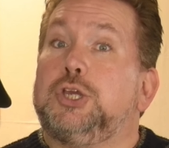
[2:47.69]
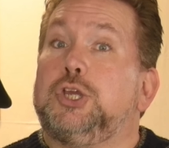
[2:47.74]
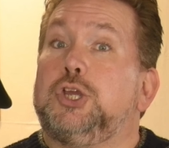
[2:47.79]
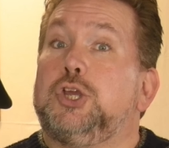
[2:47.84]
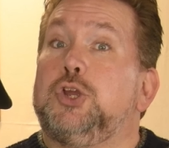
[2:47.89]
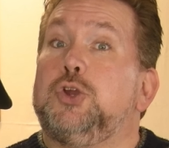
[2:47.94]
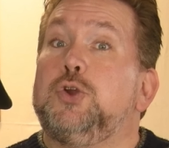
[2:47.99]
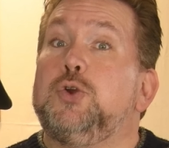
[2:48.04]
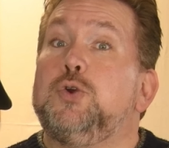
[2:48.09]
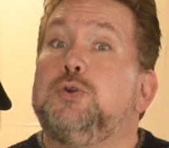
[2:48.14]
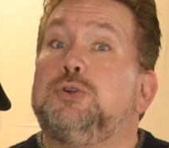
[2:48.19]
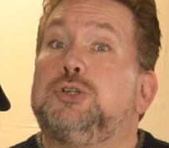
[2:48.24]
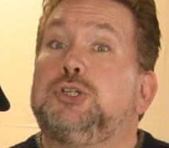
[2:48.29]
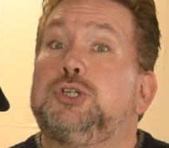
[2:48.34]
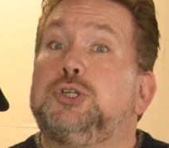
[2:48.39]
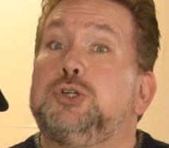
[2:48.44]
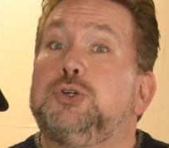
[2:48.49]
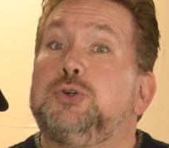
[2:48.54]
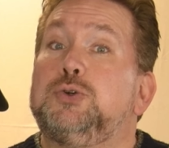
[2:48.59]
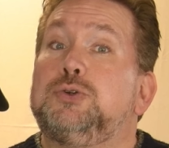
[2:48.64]
You
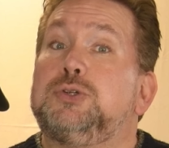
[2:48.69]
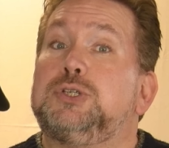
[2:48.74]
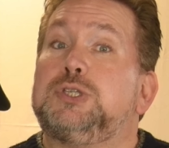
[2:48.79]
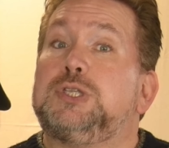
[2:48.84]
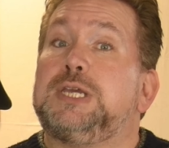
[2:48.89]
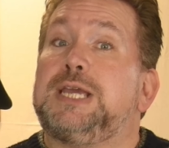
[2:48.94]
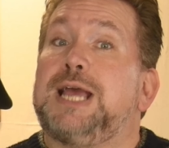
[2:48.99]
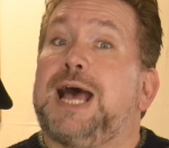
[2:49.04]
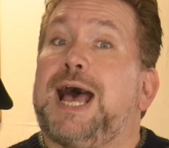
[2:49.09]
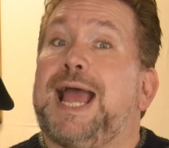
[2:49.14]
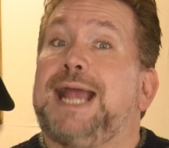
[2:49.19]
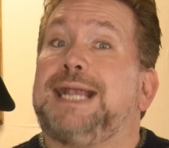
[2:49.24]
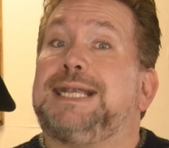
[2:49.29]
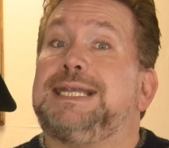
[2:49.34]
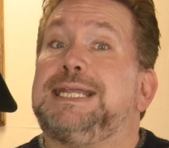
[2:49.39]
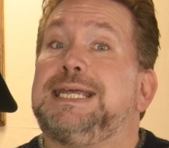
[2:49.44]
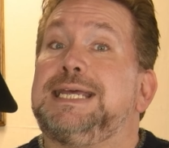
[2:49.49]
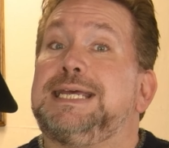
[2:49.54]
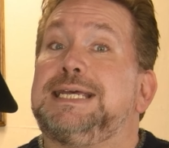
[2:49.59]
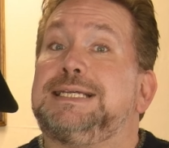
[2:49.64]
choose the
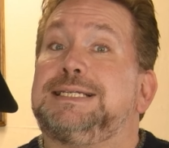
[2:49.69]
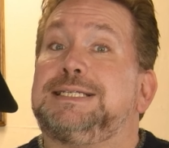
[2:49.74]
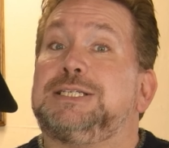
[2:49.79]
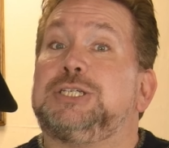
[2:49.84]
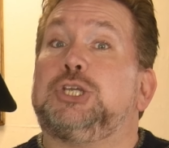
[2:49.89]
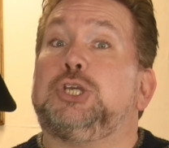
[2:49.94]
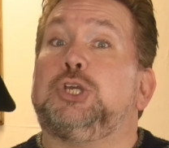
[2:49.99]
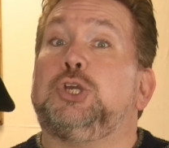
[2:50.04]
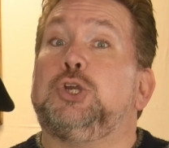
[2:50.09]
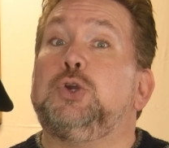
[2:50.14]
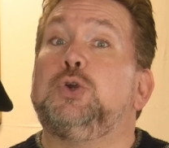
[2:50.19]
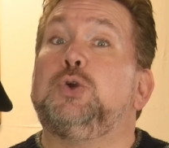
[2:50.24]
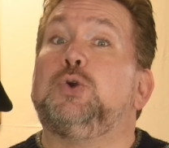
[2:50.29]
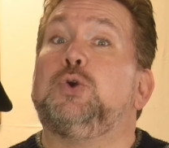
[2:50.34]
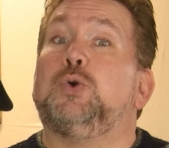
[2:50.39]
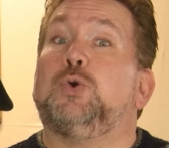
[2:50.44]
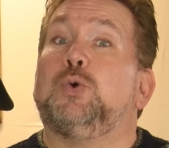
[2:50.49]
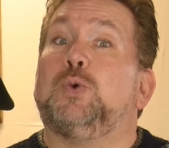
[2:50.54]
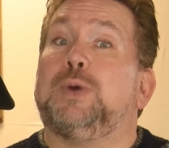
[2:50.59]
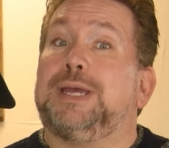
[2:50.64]
ideas
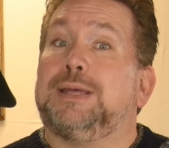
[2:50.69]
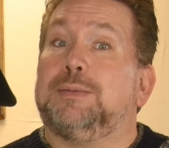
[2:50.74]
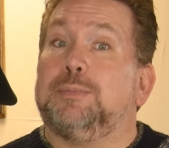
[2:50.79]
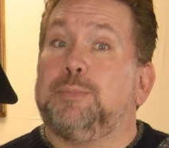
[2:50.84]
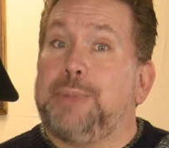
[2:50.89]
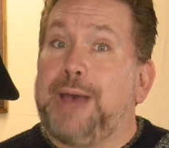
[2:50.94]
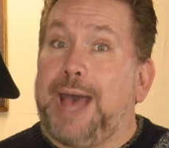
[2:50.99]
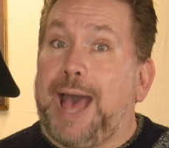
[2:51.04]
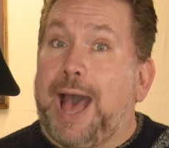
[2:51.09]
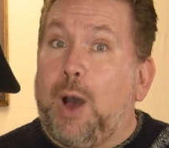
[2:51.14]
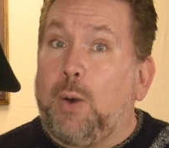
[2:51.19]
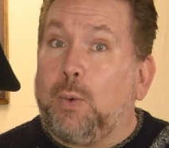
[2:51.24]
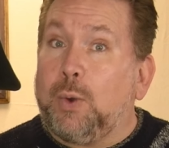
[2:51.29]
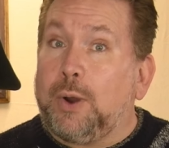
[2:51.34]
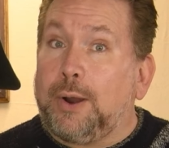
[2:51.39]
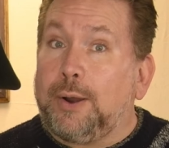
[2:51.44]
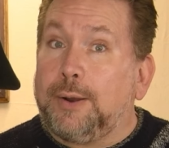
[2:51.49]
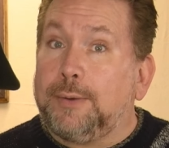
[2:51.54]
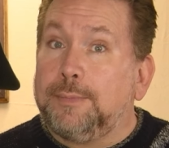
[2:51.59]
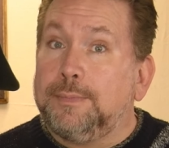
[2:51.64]
you
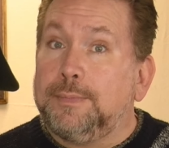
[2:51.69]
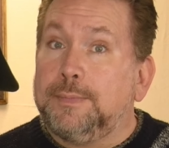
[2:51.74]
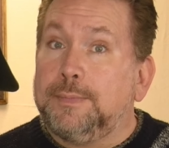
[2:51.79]
empower.